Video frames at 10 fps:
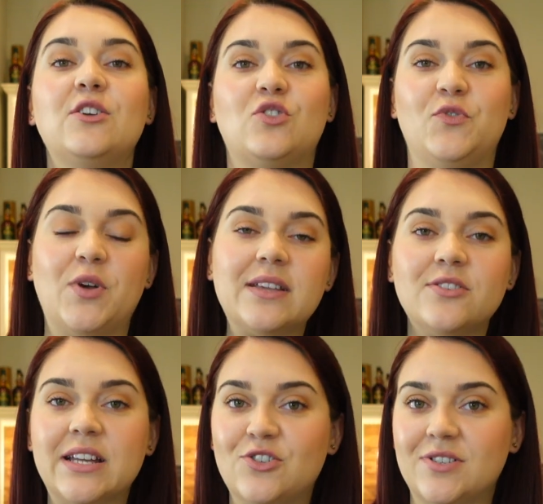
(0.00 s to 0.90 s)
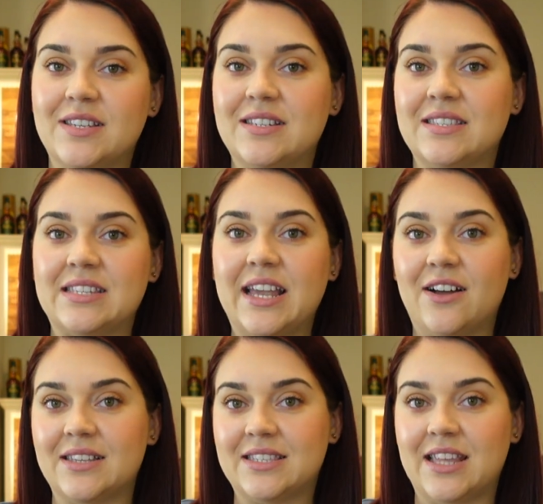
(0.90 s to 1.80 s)
So if you guys are interested to see
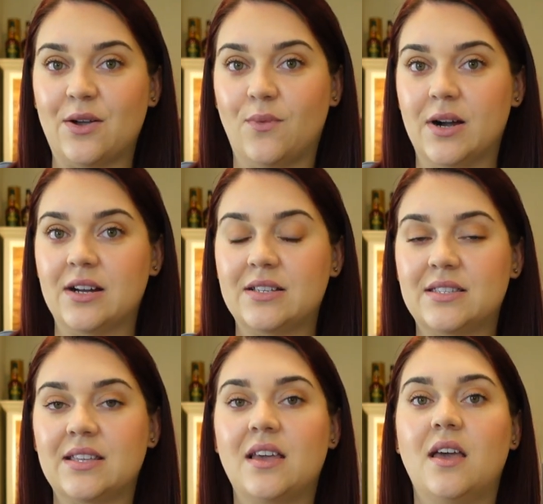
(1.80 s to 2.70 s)
how this thing works,